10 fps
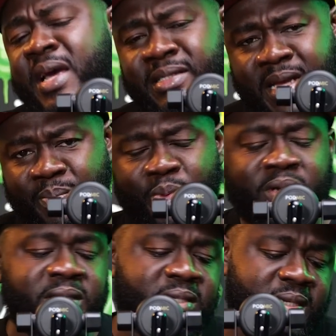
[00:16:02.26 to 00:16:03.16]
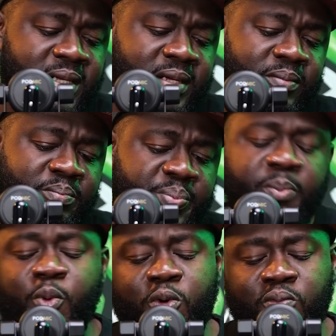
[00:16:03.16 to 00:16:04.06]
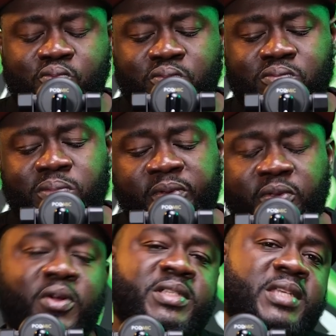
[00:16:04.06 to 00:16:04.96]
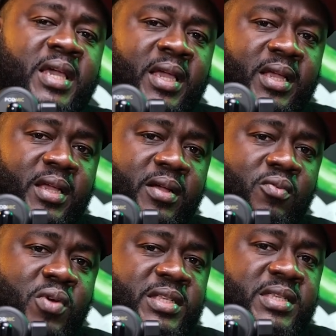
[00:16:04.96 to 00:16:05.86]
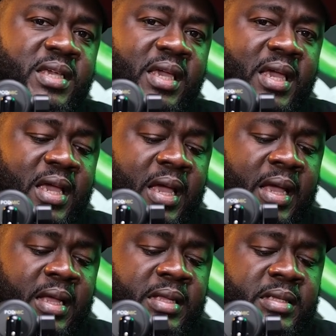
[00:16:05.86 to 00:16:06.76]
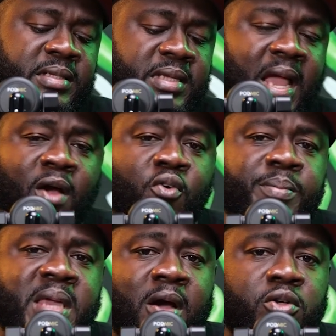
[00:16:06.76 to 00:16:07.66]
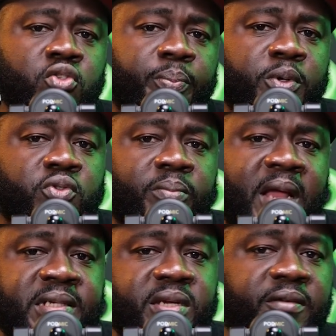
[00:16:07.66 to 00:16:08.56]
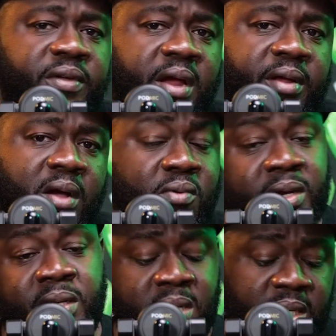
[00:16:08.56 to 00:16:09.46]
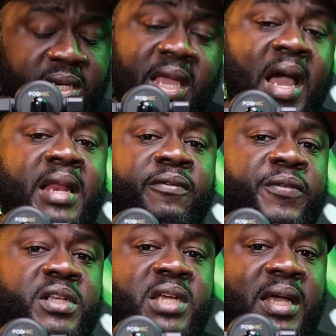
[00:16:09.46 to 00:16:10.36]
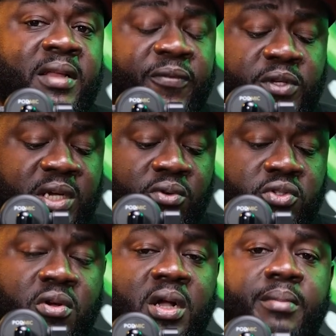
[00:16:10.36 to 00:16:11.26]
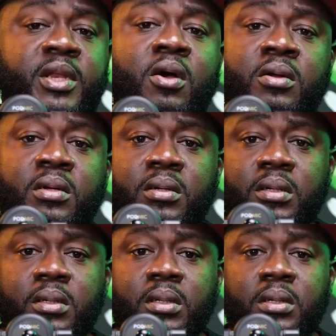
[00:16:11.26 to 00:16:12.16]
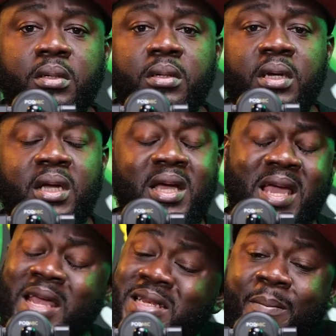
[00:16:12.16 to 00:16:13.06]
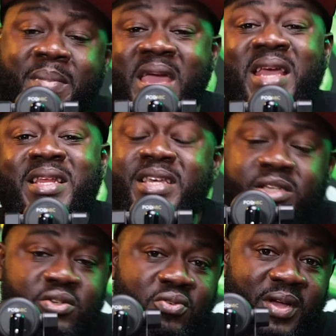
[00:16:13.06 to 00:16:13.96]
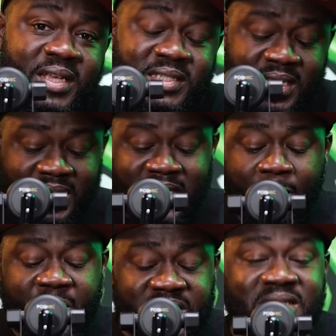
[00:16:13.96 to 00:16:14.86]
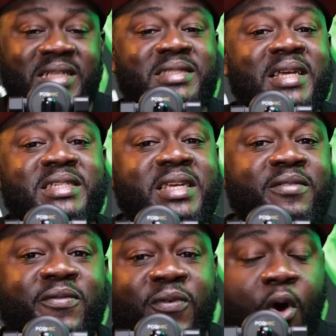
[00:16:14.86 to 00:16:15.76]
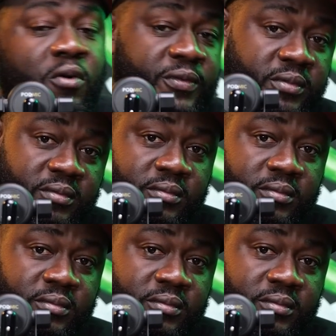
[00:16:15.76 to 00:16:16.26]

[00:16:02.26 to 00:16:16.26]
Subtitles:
example is people thought say Kwesi nya obi or support to Black Sheriff Carrier when they had a feature and the feature was not coming on. And the main issue is the percentage involved.